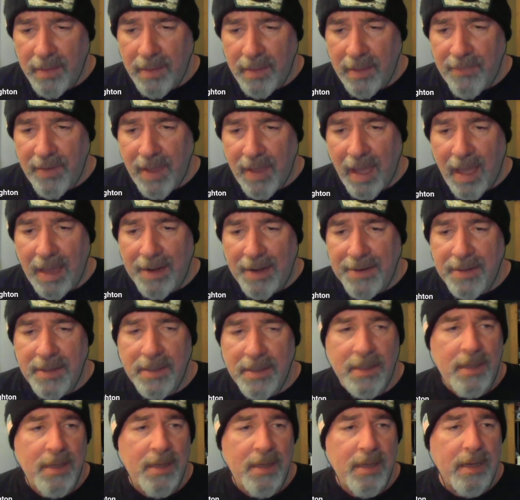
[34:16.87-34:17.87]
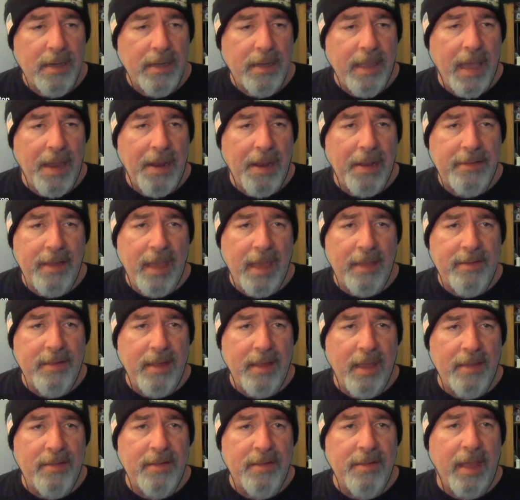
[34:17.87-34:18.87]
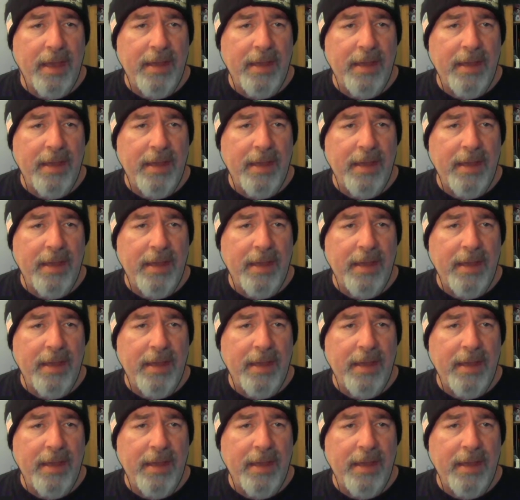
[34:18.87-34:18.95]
They've got, again, it's